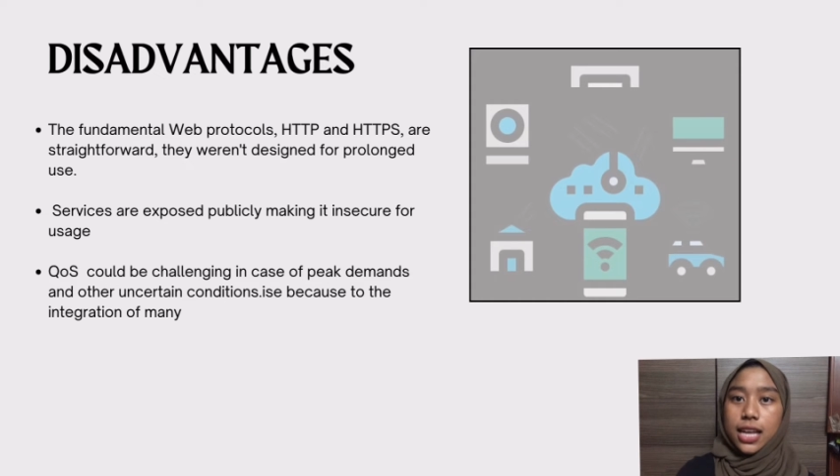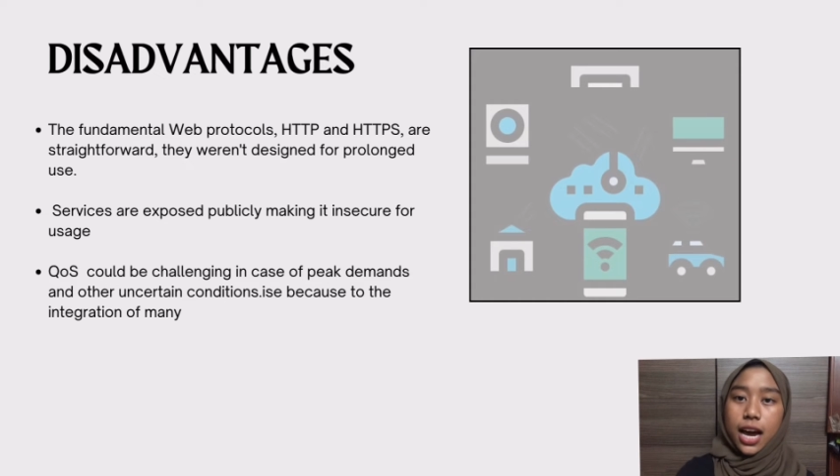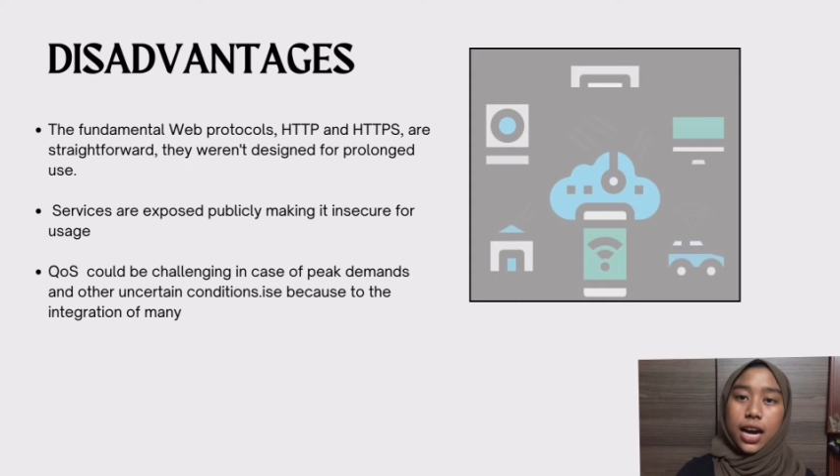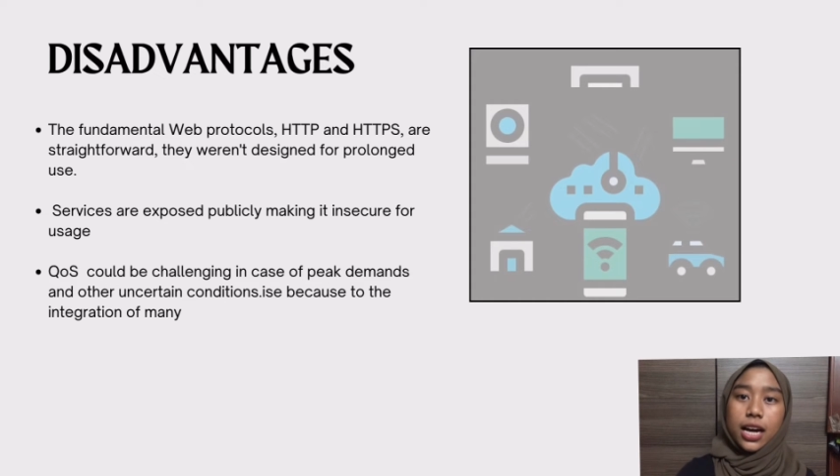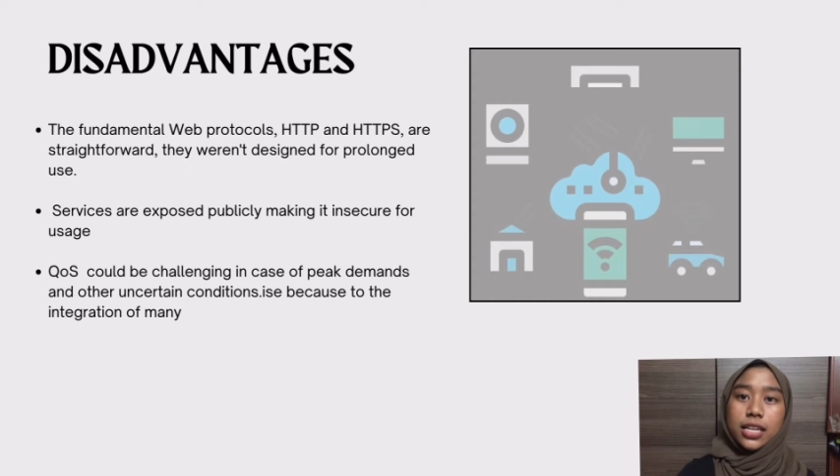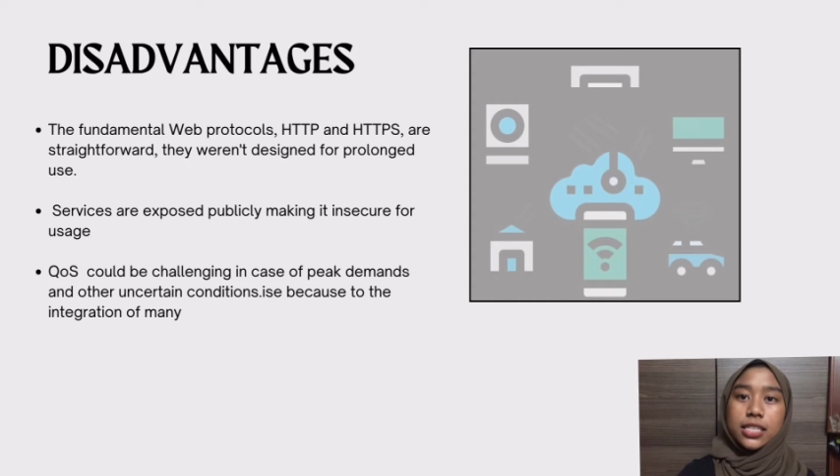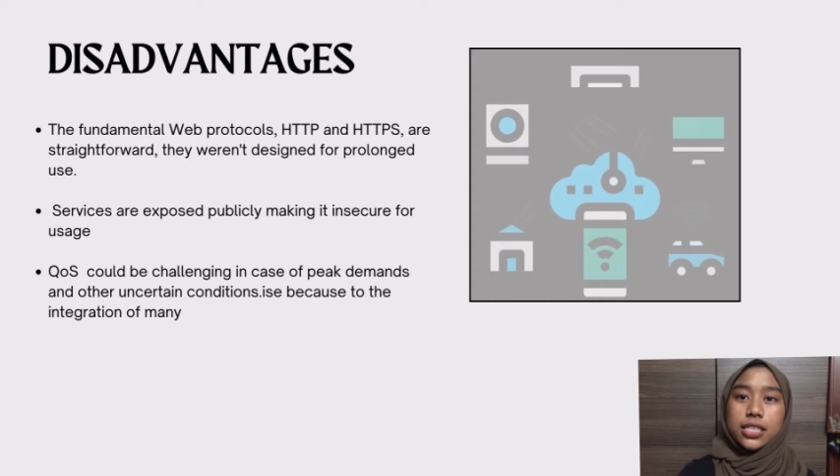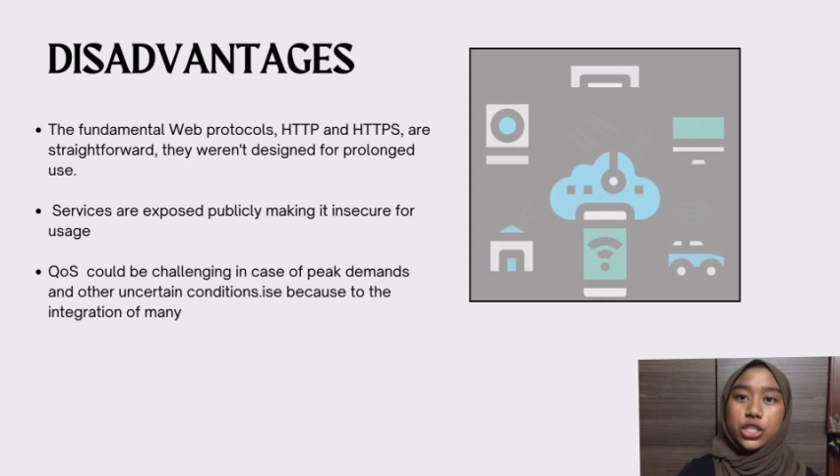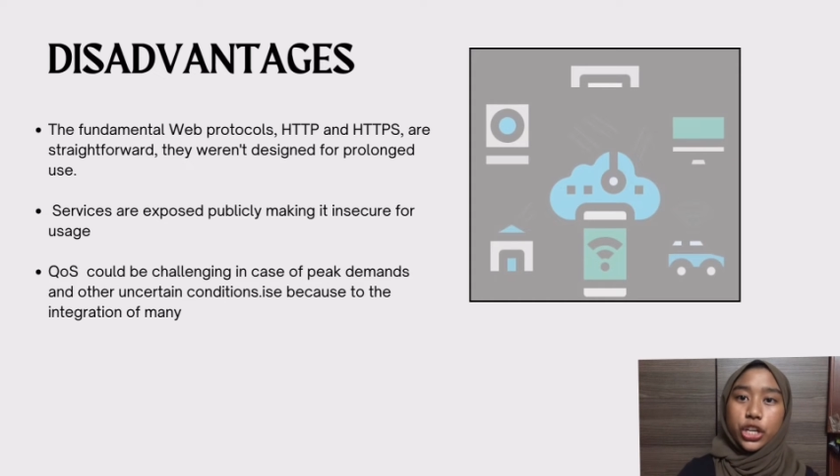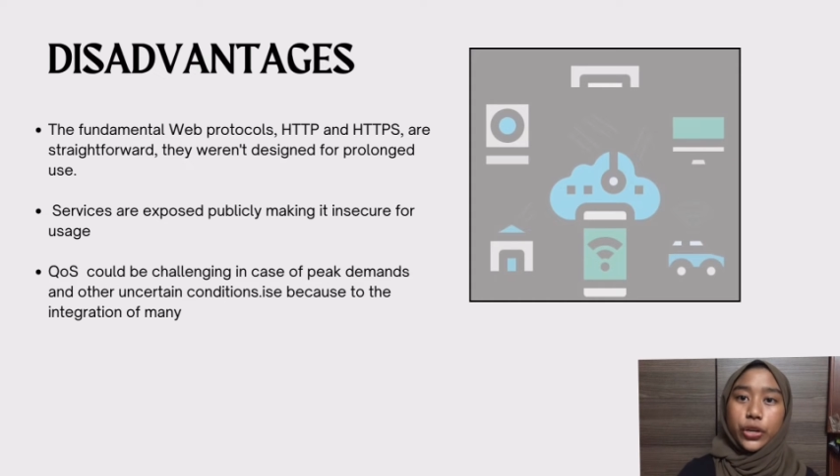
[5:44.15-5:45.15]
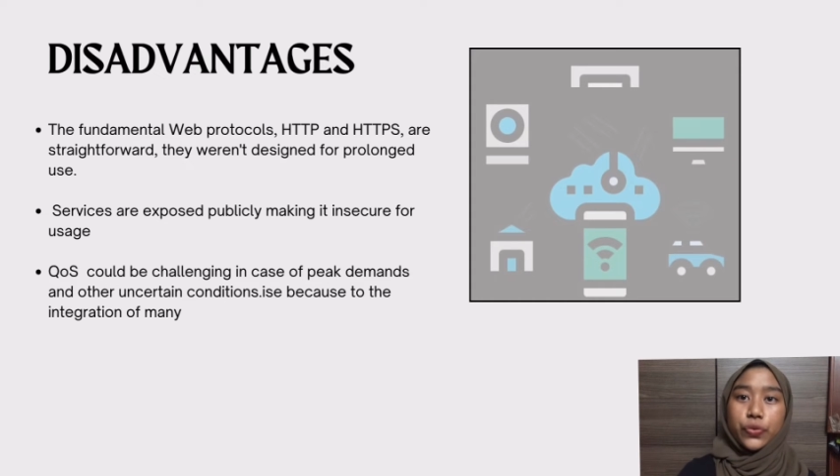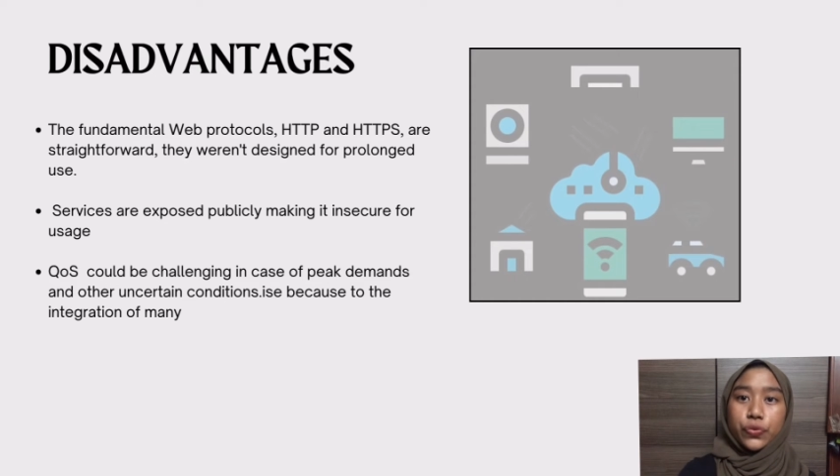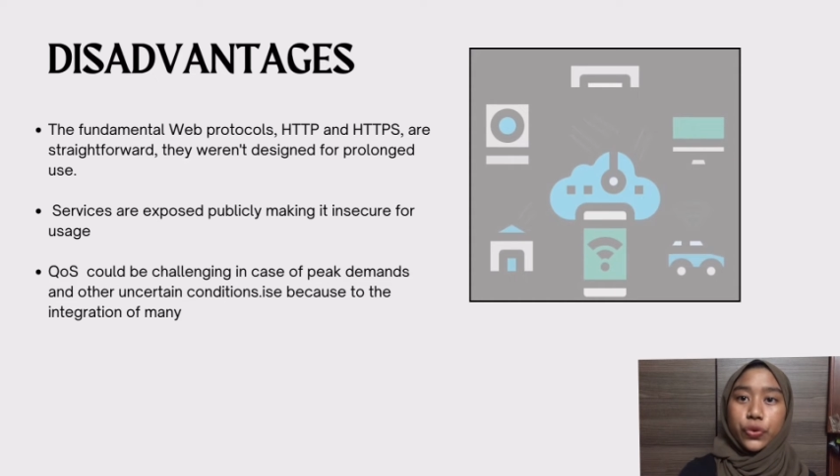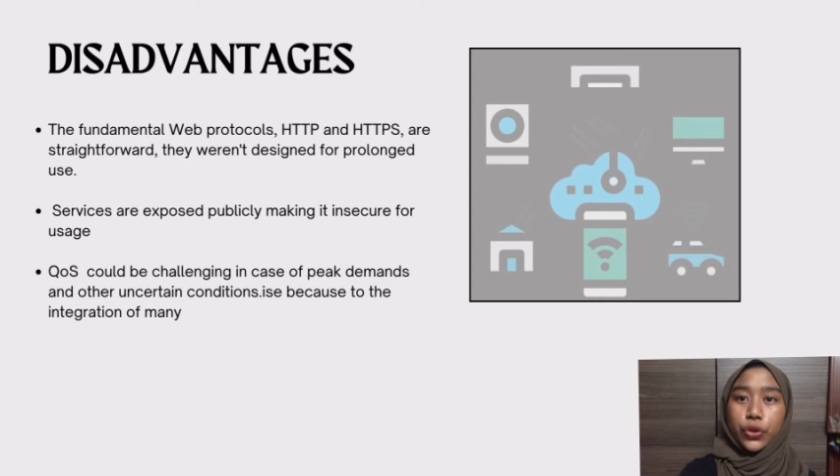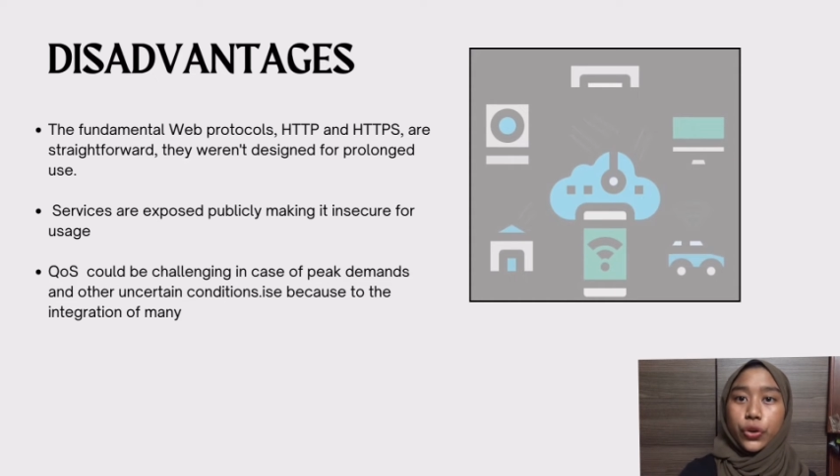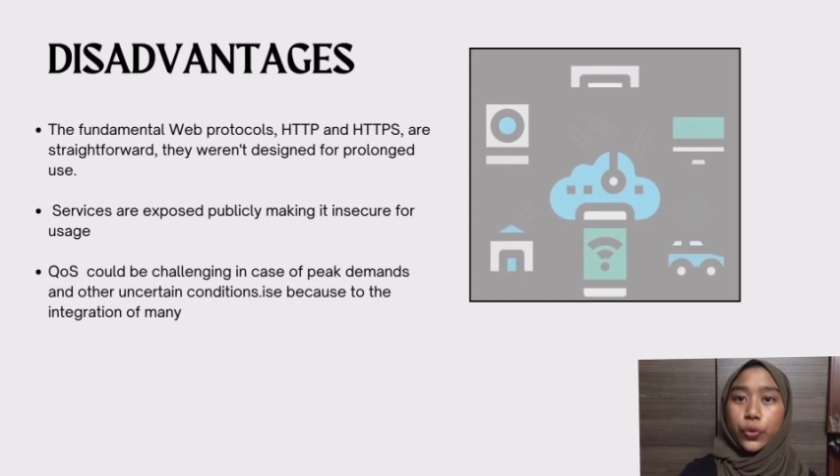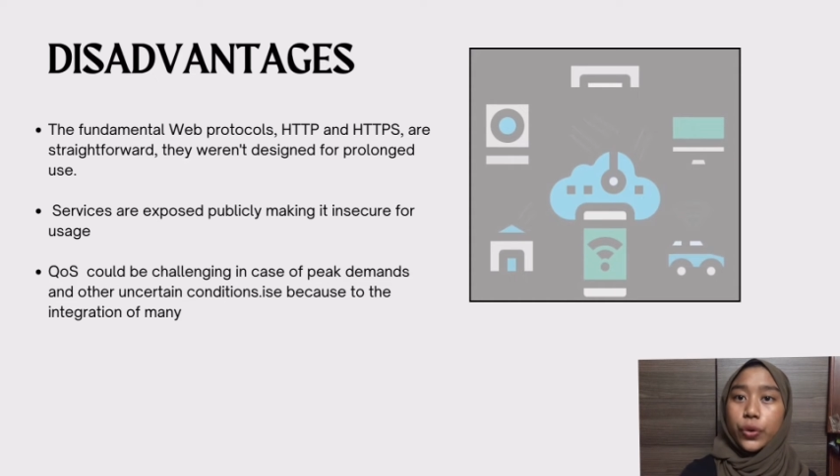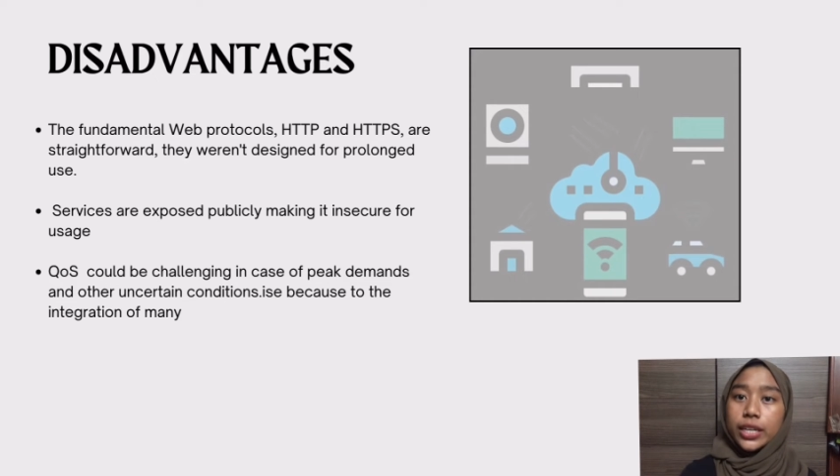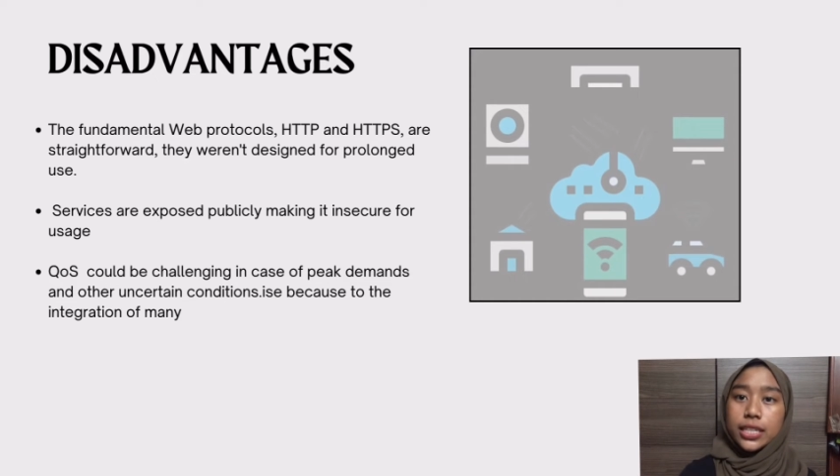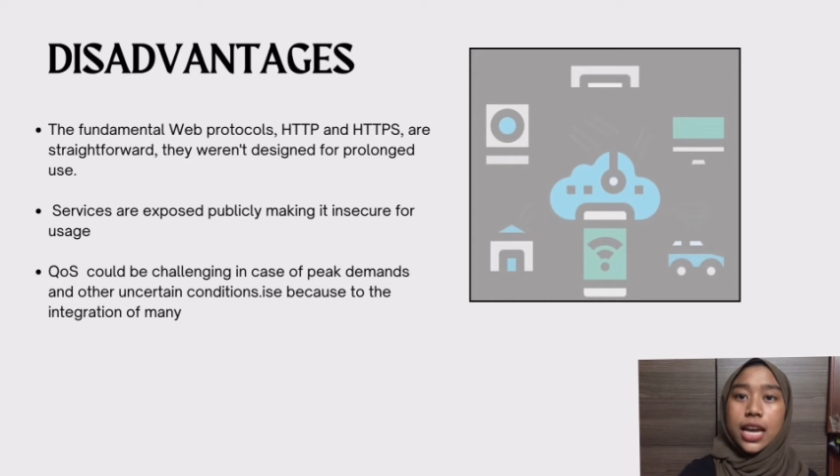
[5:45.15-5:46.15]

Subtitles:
are straightforward.